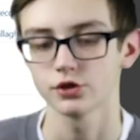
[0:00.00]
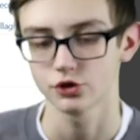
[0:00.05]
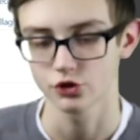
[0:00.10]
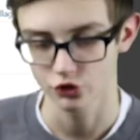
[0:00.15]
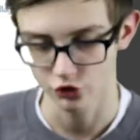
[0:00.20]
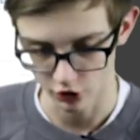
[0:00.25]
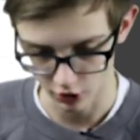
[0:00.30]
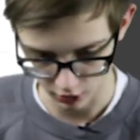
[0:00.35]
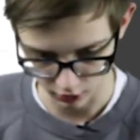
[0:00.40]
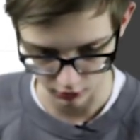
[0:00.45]

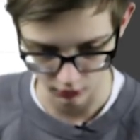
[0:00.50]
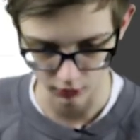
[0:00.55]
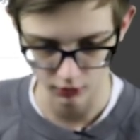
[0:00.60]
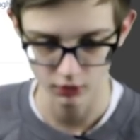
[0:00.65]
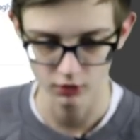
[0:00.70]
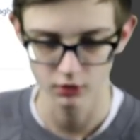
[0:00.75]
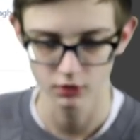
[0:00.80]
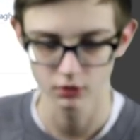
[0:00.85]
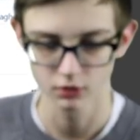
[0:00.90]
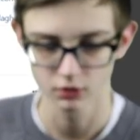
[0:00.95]
Juggle,
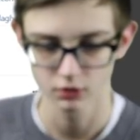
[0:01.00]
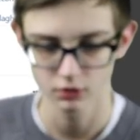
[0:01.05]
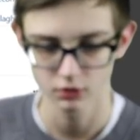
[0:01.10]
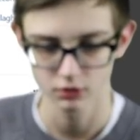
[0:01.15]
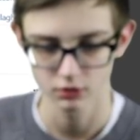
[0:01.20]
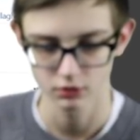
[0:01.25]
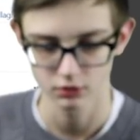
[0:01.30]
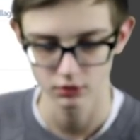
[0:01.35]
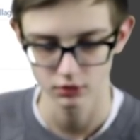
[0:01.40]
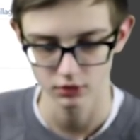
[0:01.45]

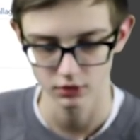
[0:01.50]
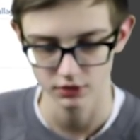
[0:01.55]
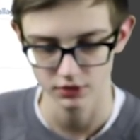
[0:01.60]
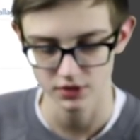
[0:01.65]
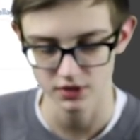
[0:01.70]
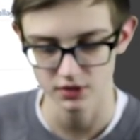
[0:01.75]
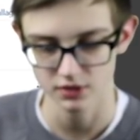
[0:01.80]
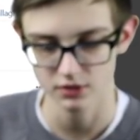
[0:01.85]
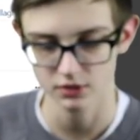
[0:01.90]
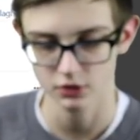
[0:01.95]

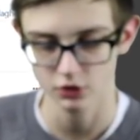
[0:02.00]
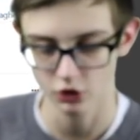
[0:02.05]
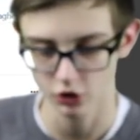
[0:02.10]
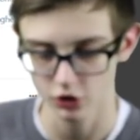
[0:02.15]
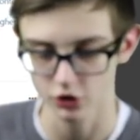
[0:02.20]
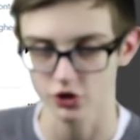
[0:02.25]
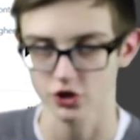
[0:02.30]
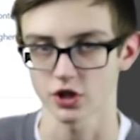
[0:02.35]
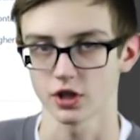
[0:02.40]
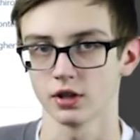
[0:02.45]

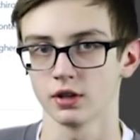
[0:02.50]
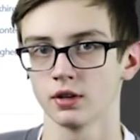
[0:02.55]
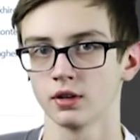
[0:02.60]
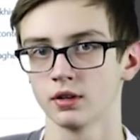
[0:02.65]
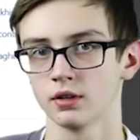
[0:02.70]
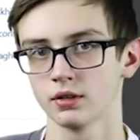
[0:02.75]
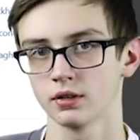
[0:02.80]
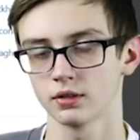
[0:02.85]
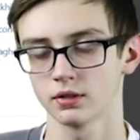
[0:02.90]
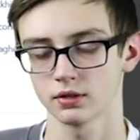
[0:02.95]
Cushion,
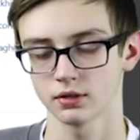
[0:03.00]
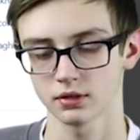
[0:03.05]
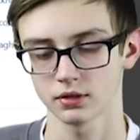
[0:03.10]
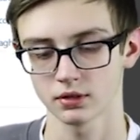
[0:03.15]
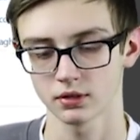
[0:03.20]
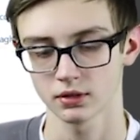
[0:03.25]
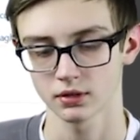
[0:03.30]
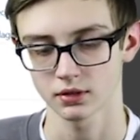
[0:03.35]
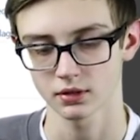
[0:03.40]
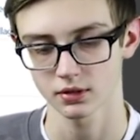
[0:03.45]

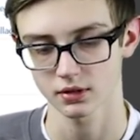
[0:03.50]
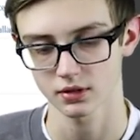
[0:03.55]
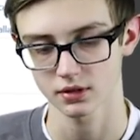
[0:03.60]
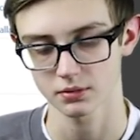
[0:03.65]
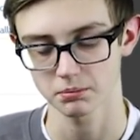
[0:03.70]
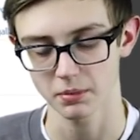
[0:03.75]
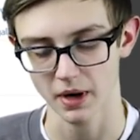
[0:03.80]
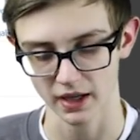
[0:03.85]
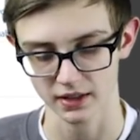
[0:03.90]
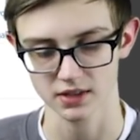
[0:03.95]

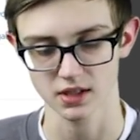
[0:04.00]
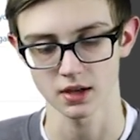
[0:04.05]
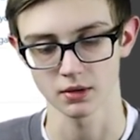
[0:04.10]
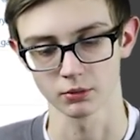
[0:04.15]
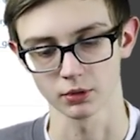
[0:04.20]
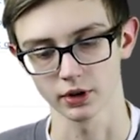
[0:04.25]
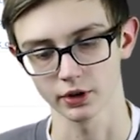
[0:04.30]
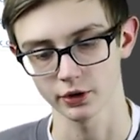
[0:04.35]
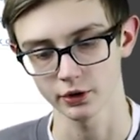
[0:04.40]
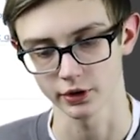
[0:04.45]
back to
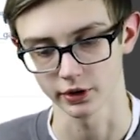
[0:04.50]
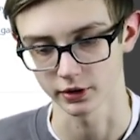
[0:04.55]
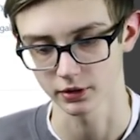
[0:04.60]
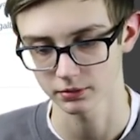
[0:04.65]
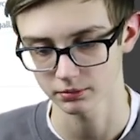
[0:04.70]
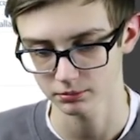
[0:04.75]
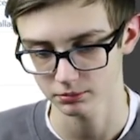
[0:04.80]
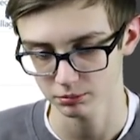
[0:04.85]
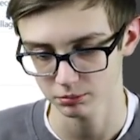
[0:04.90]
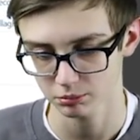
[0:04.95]
Inward Lunar.
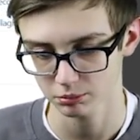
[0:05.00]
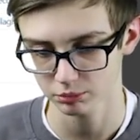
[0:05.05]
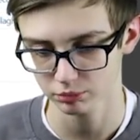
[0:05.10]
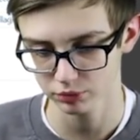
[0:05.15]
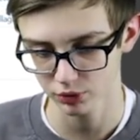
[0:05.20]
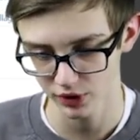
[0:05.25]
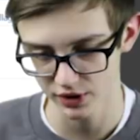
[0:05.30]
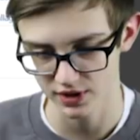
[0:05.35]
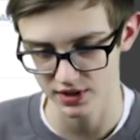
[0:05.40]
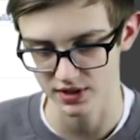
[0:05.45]

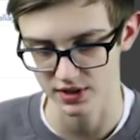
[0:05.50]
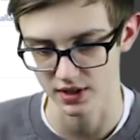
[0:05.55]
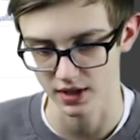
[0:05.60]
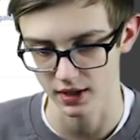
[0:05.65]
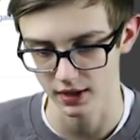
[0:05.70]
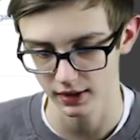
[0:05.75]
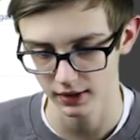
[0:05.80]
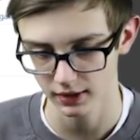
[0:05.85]
Pretty sick.